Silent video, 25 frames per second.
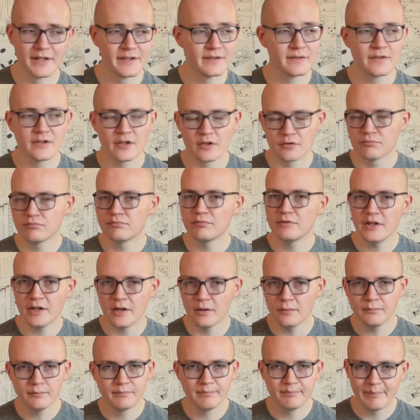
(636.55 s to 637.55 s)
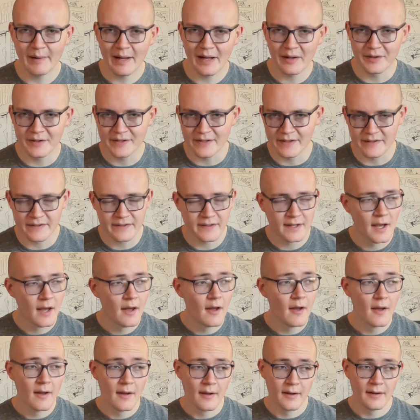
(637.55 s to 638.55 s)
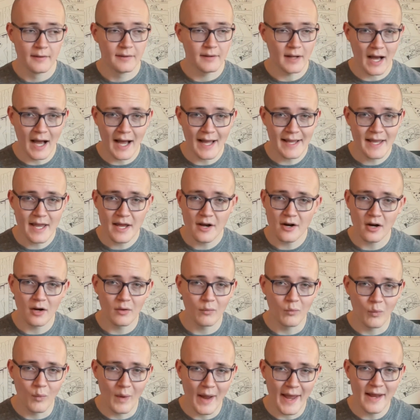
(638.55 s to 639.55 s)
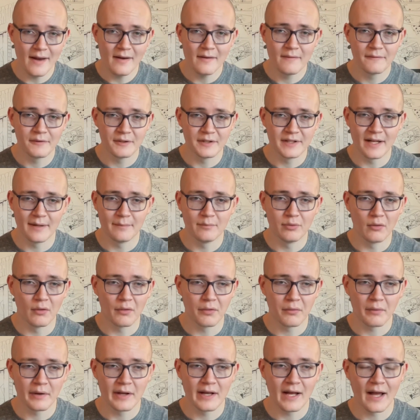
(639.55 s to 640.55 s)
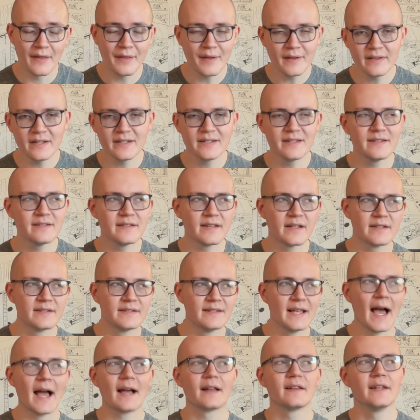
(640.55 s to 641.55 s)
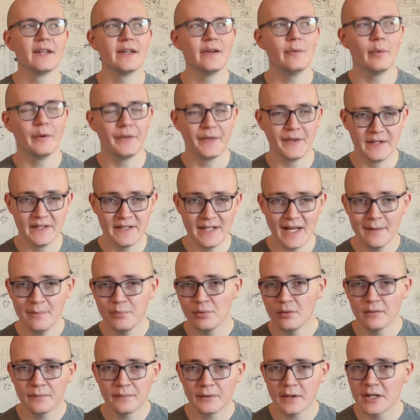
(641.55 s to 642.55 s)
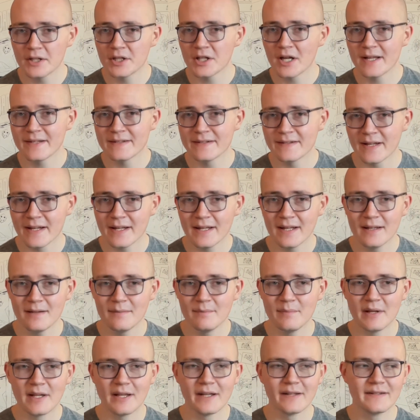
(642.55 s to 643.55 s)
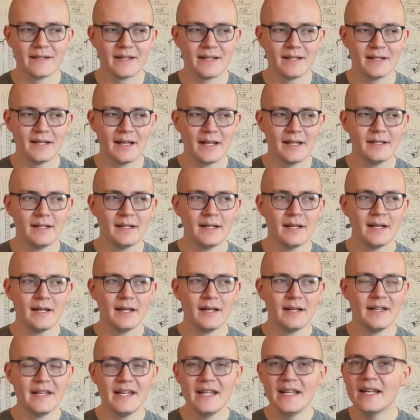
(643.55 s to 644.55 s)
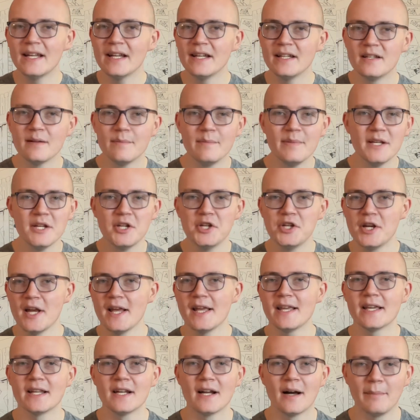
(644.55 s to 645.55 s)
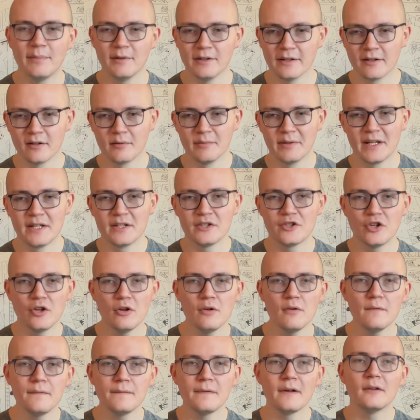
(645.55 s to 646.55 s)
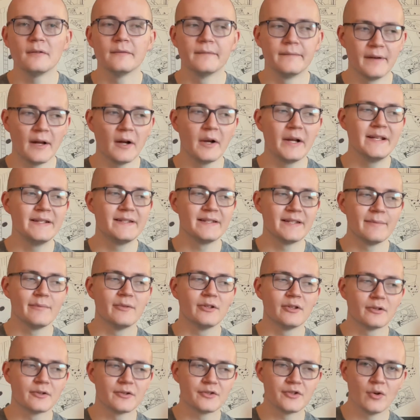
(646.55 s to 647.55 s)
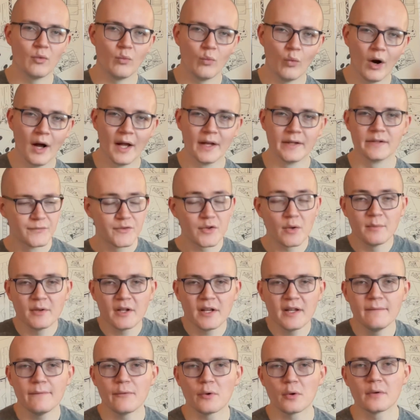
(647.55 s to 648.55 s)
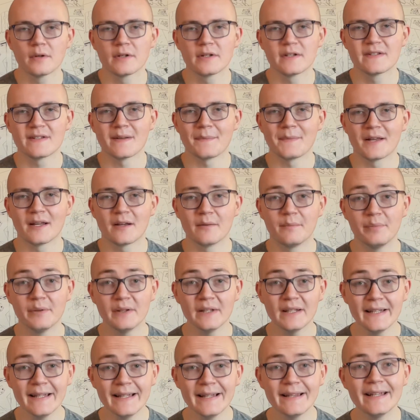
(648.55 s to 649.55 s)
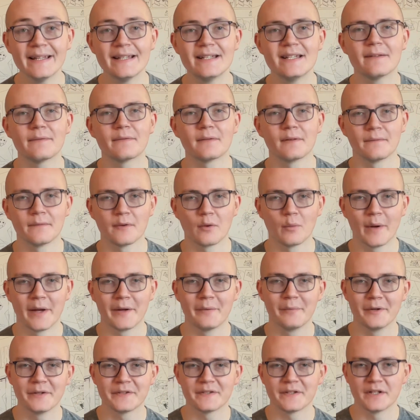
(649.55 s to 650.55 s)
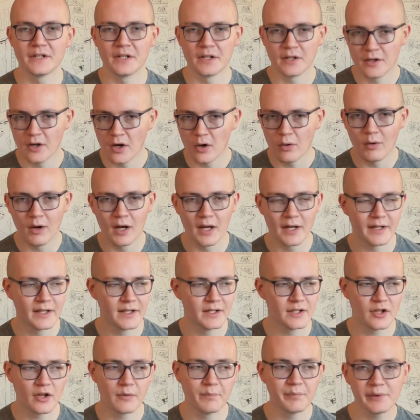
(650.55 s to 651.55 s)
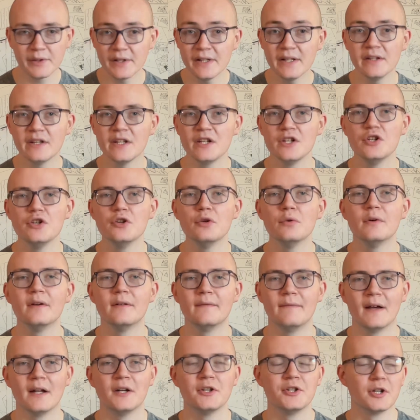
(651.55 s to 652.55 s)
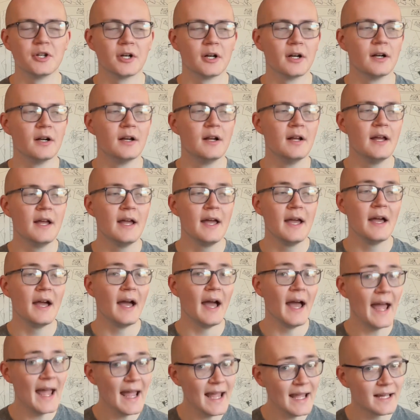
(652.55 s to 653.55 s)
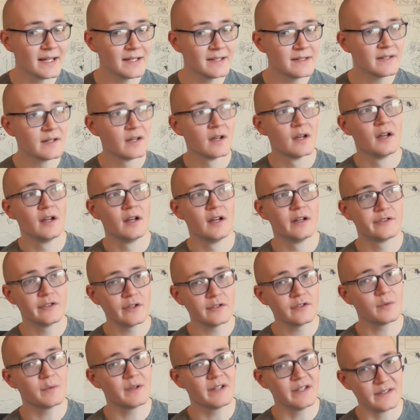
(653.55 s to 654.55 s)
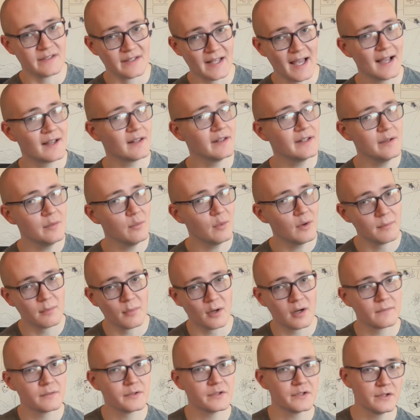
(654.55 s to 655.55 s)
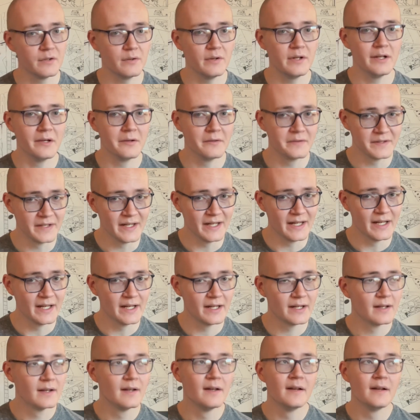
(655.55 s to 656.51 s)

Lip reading: So, you know, balances. I cannot wait for Deadpool 3. I think this is exactly what the Deadpool franchise needed, because it needed to be shaken up a little bit. 2 felt very similar to 1. So I'm looking forward to something completely different for Wade Wilson to go on, a completely new adventure. And it's also exactly what Marvel Studios needed.